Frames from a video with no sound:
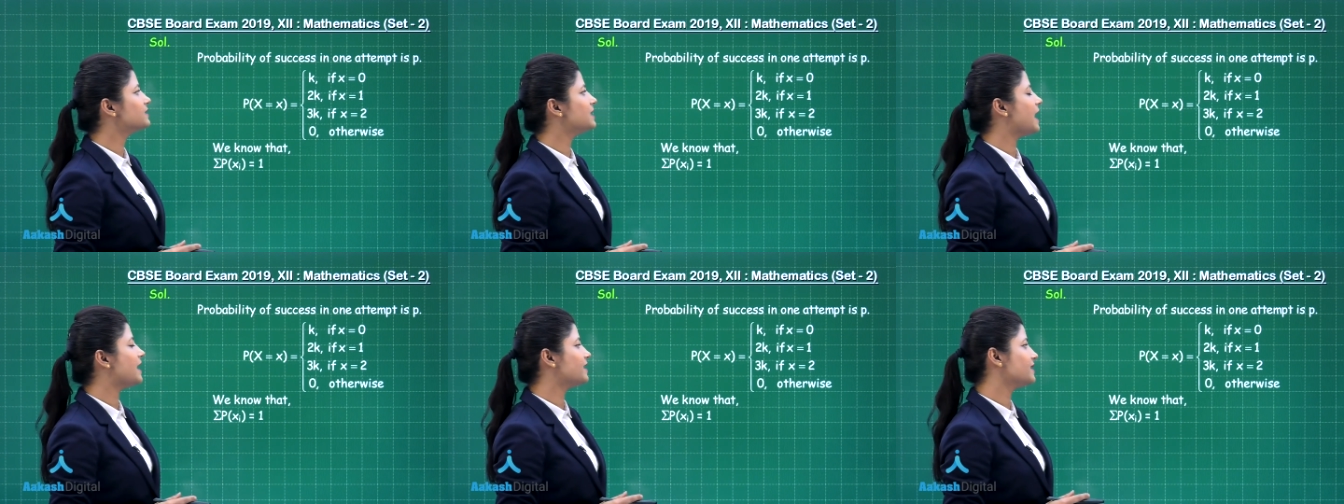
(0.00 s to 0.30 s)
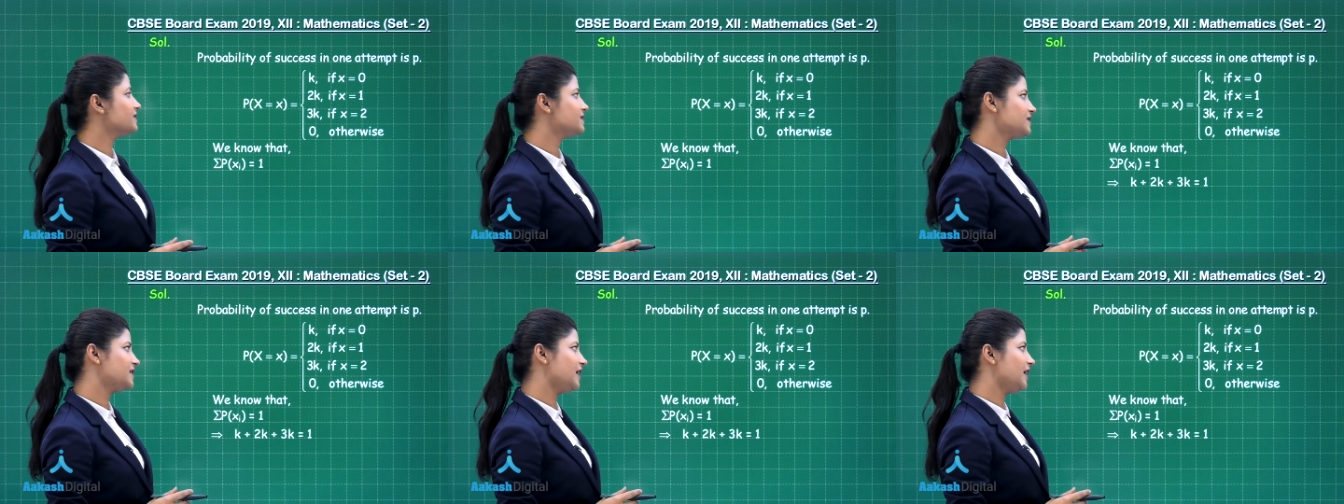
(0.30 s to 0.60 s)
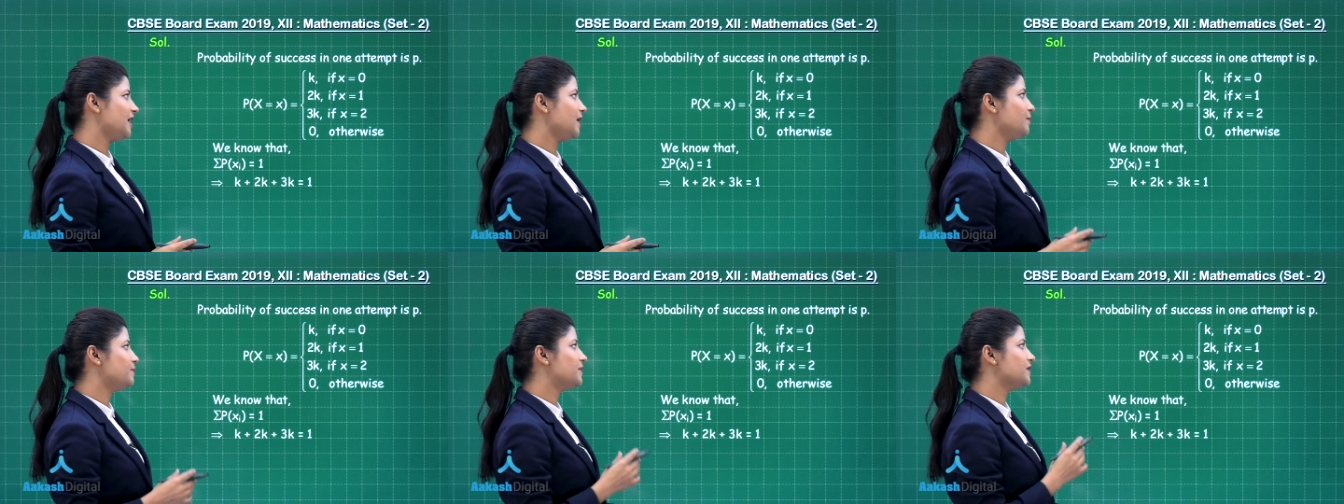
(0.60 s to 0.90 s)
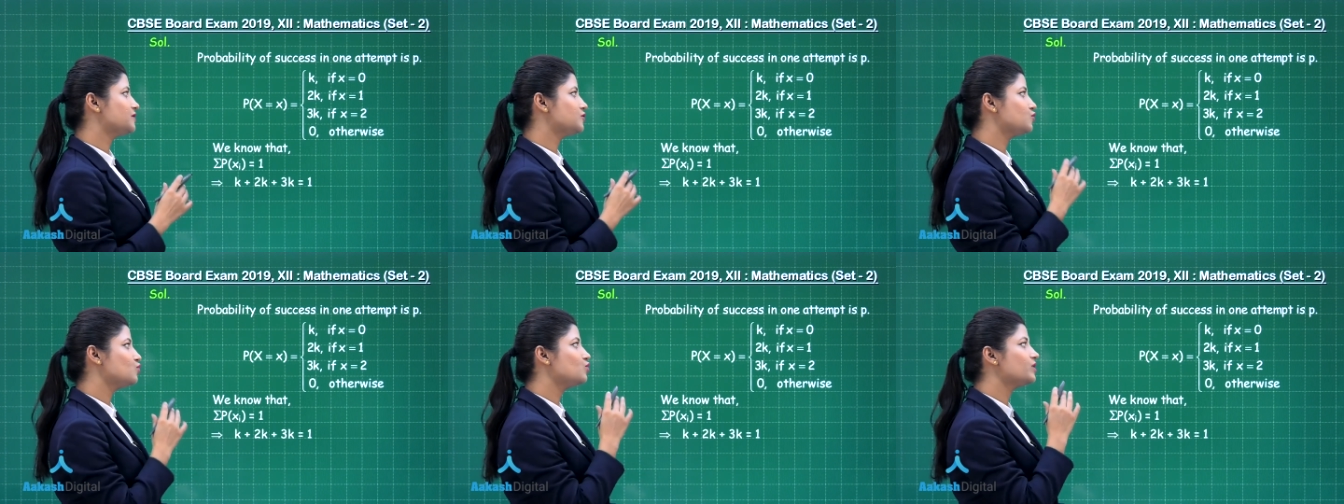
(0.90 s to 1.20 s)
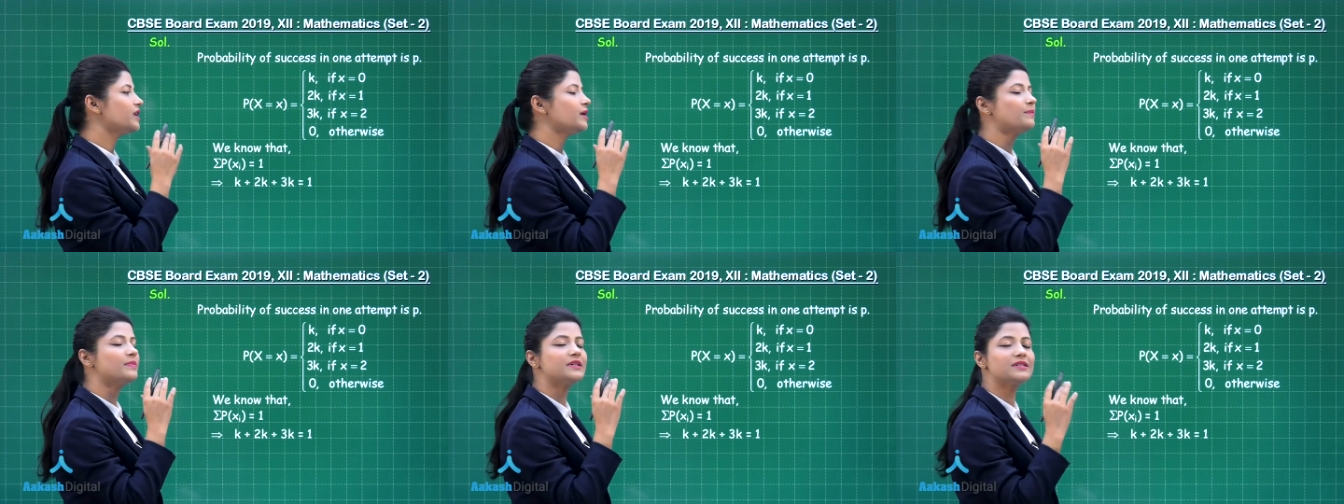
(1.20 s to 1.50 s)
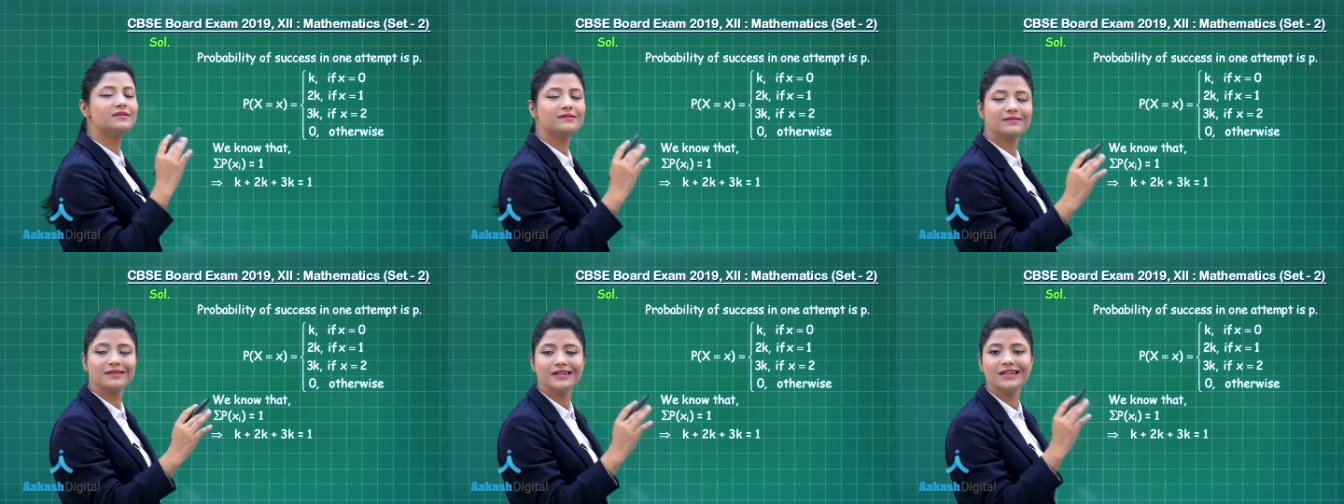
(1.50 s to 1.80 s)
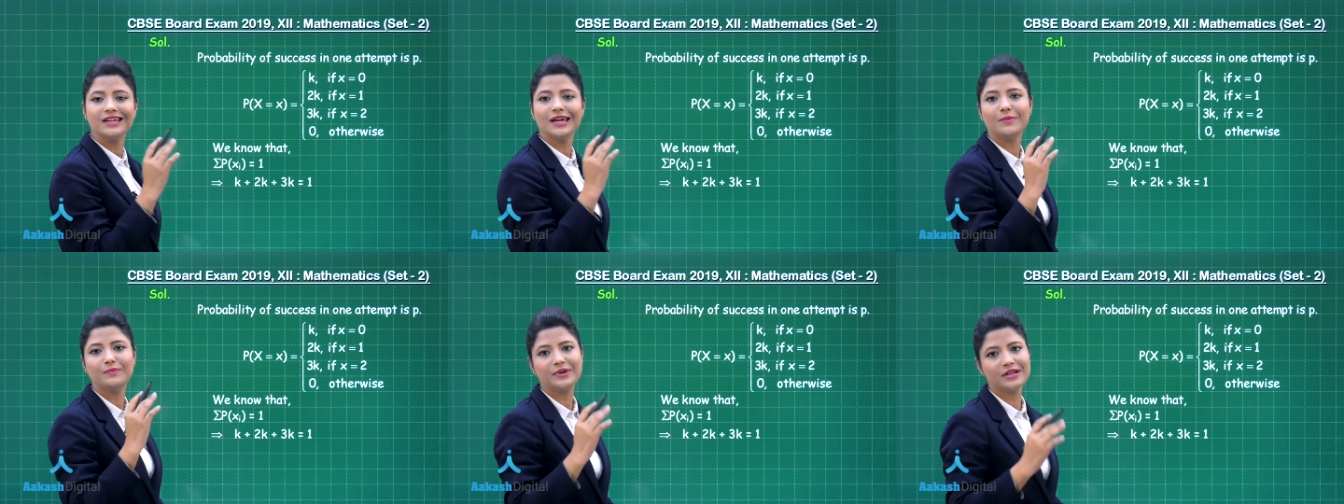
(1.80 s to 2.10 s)
that is k plus two k plus
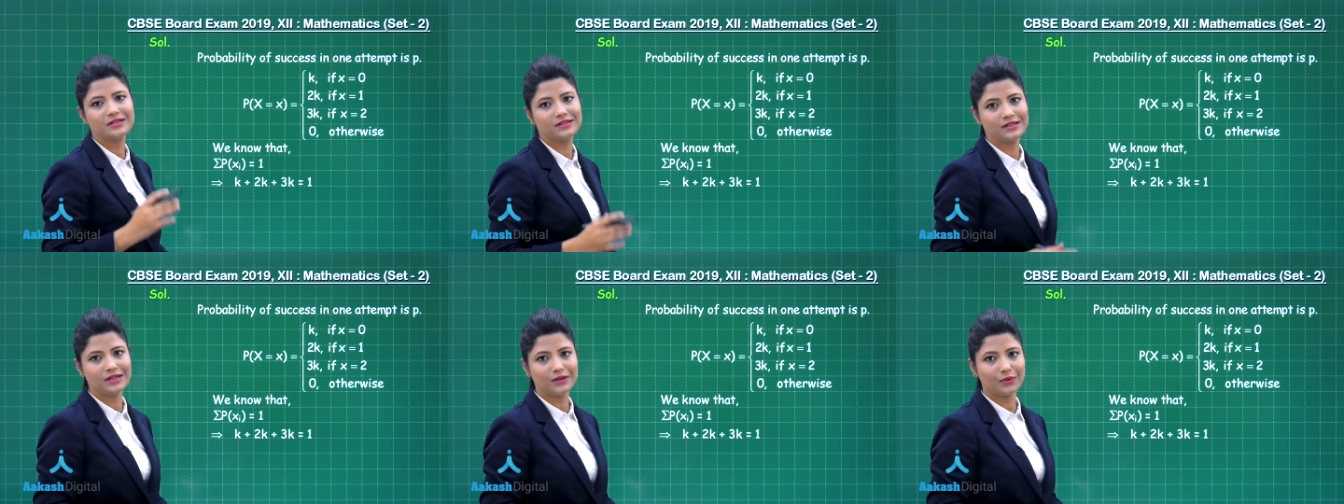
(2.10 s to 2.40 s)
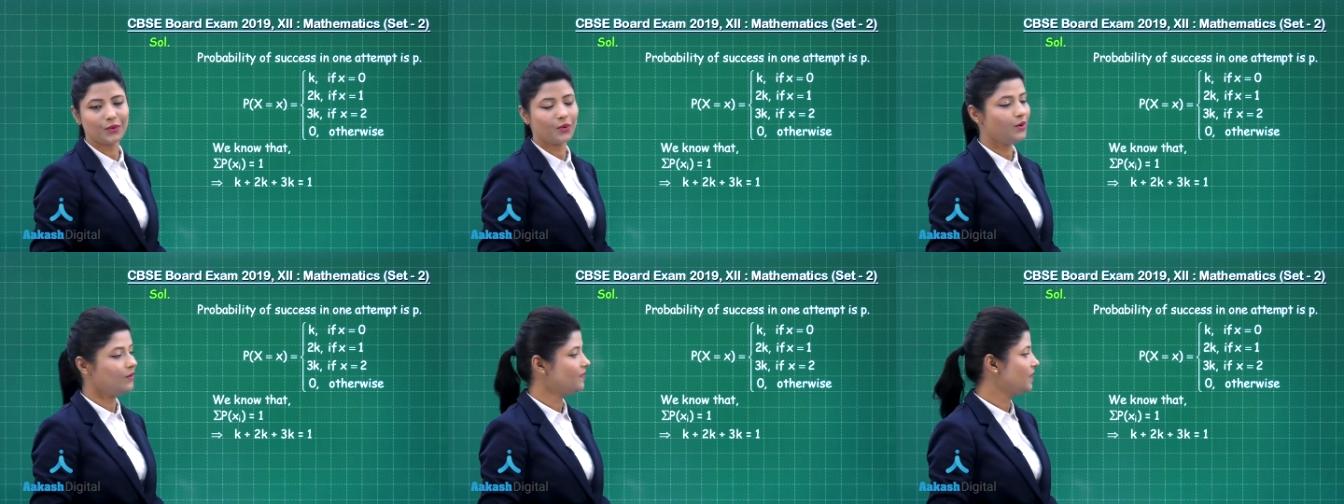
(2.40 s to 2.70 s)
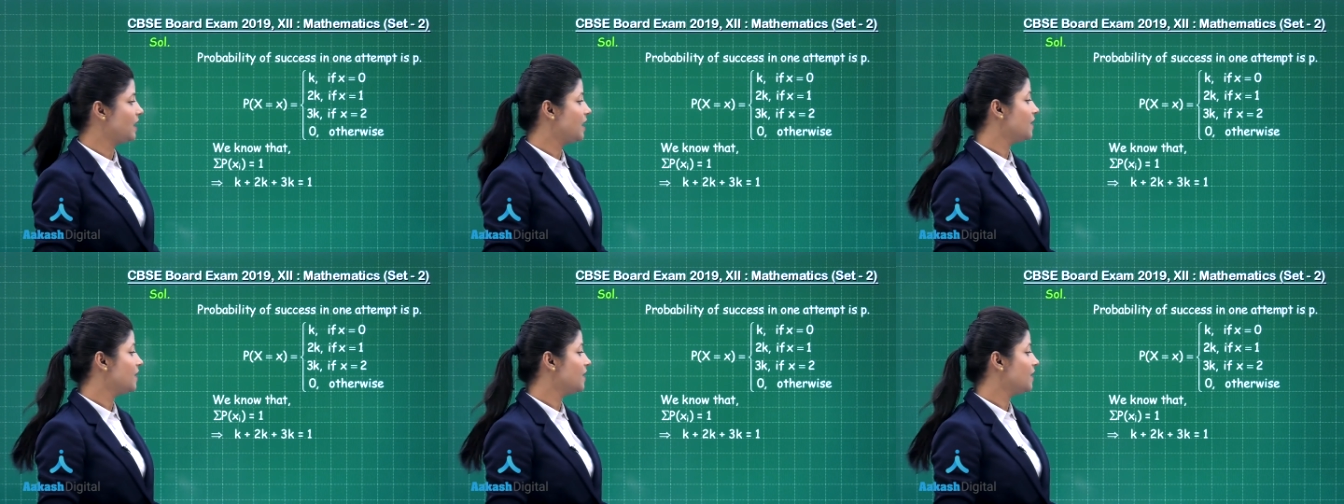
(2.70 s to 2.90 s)
three k plus zero